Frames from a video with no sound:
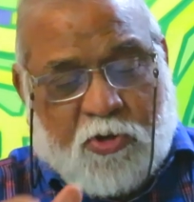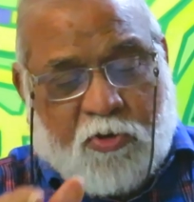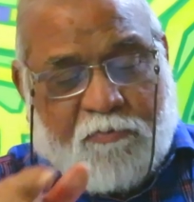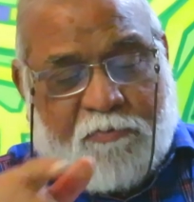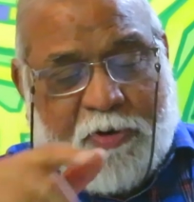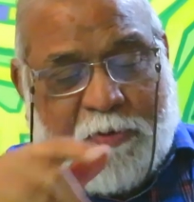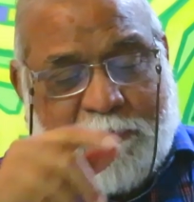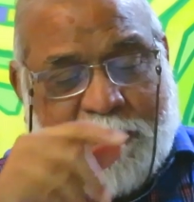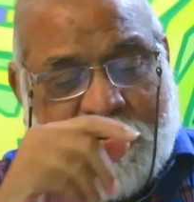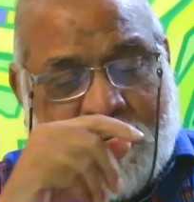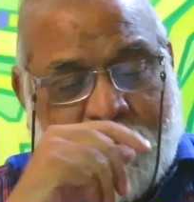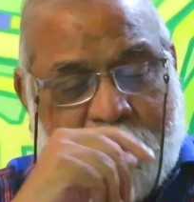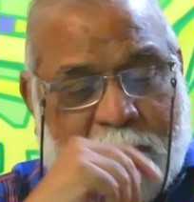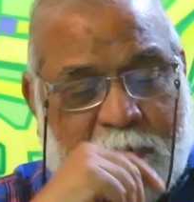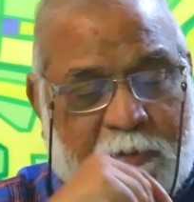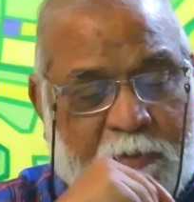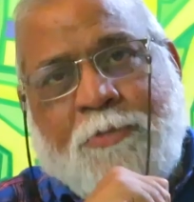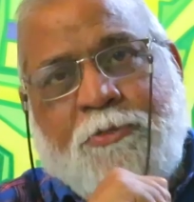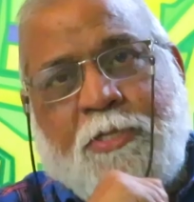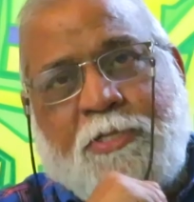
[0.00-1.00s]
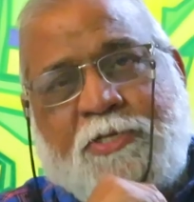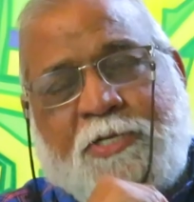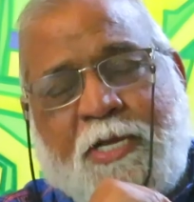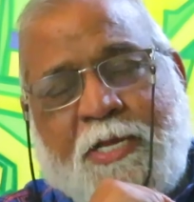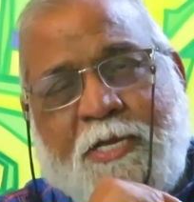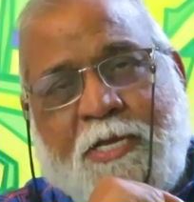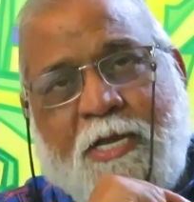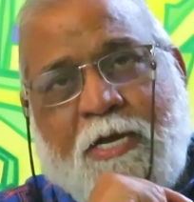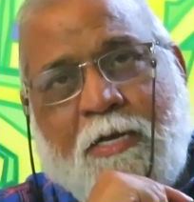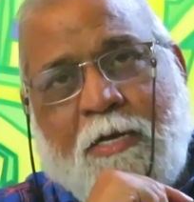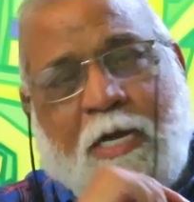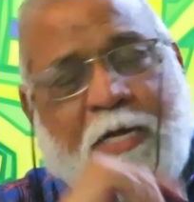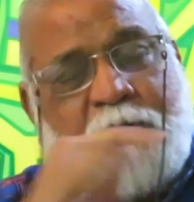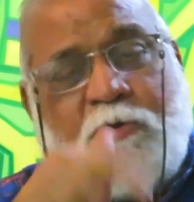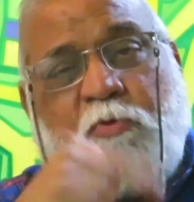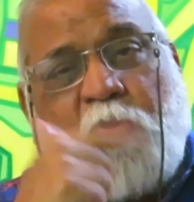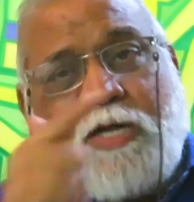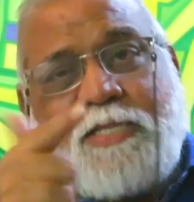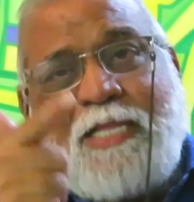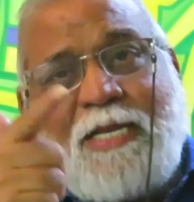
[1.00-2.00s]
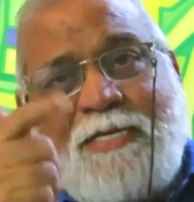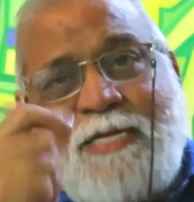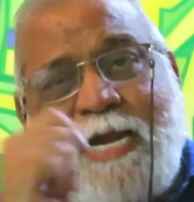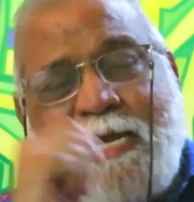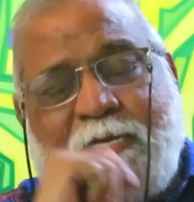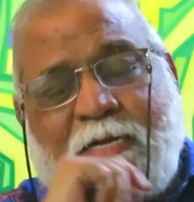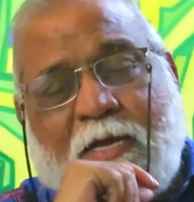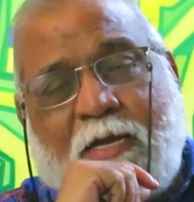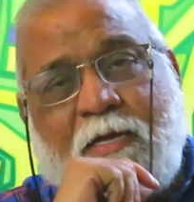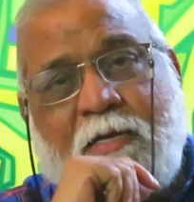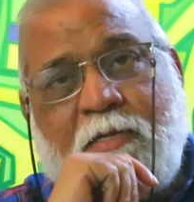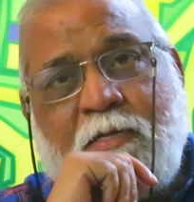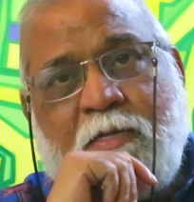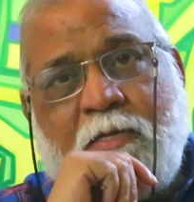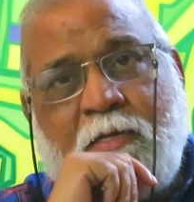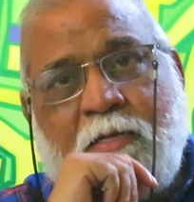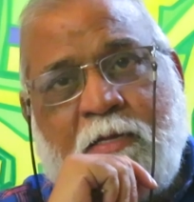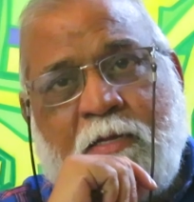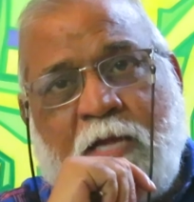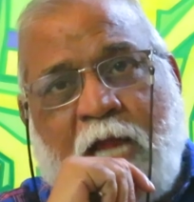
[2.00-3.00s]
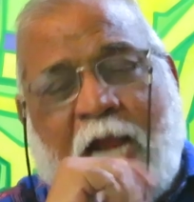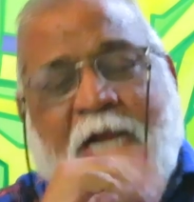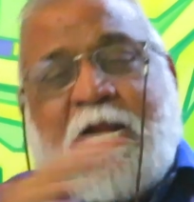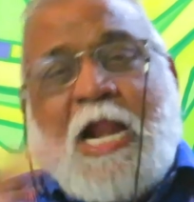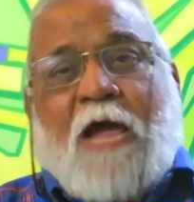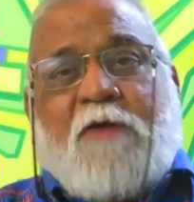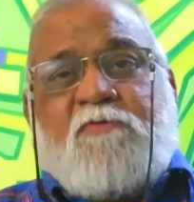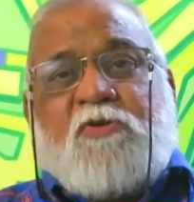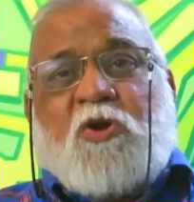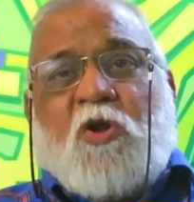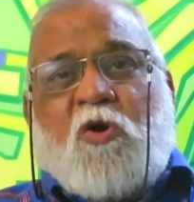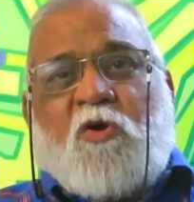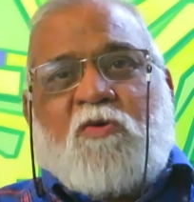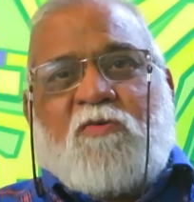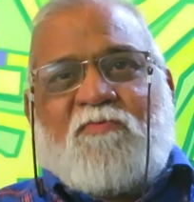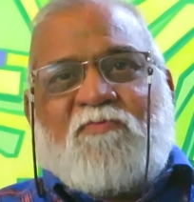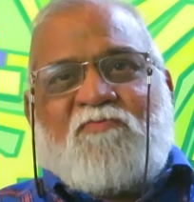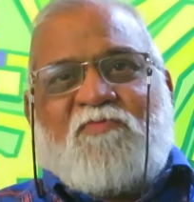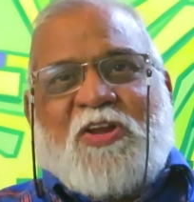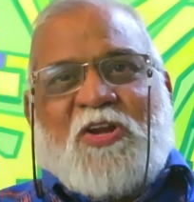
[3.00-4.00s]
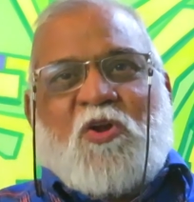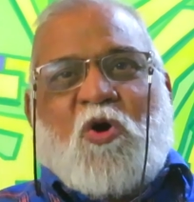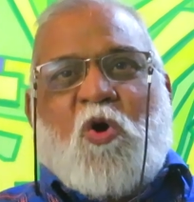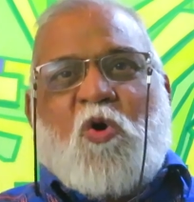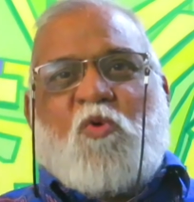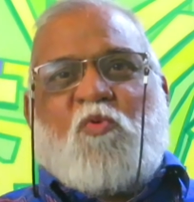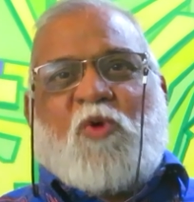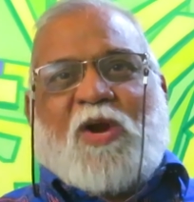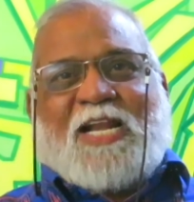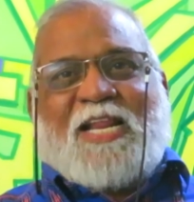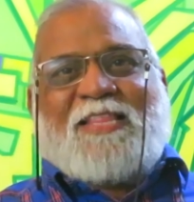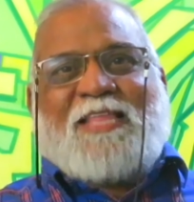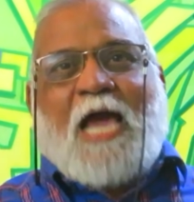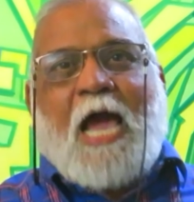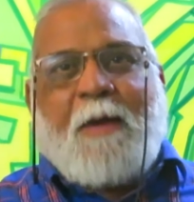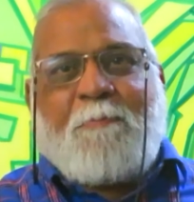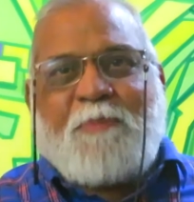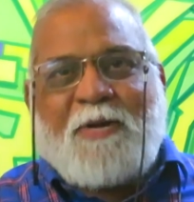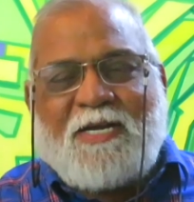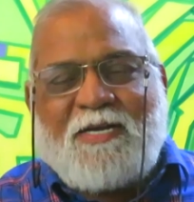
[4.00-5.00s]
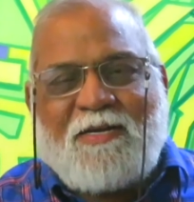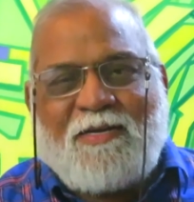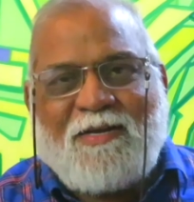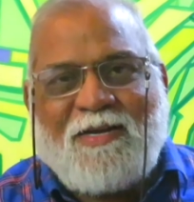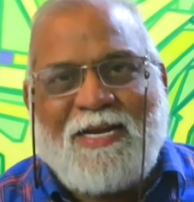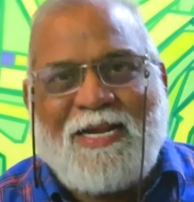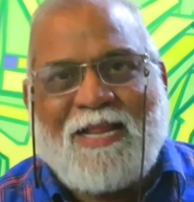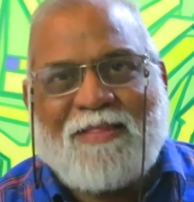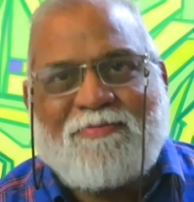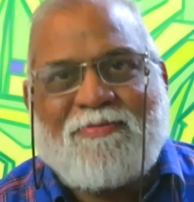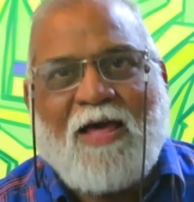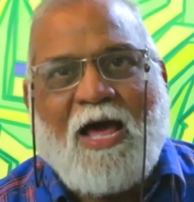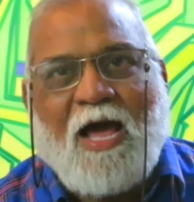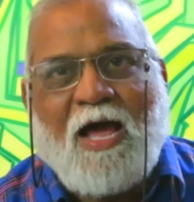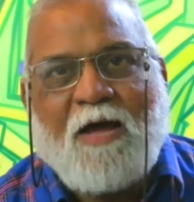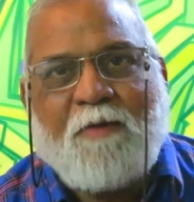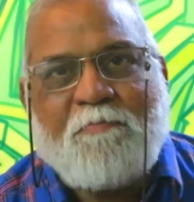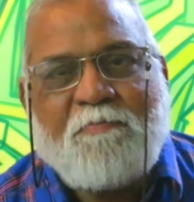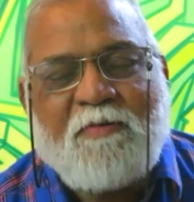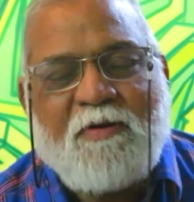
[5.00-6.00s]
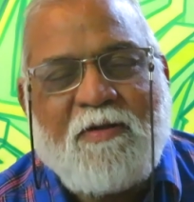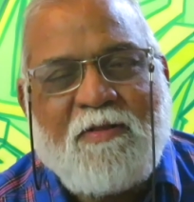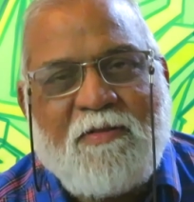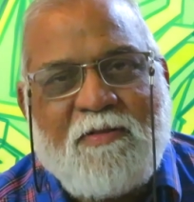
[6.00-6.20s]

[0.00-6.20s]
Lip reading: you know, we have been existing here, and you want the data. And now, you know, we know what has happened in Assam.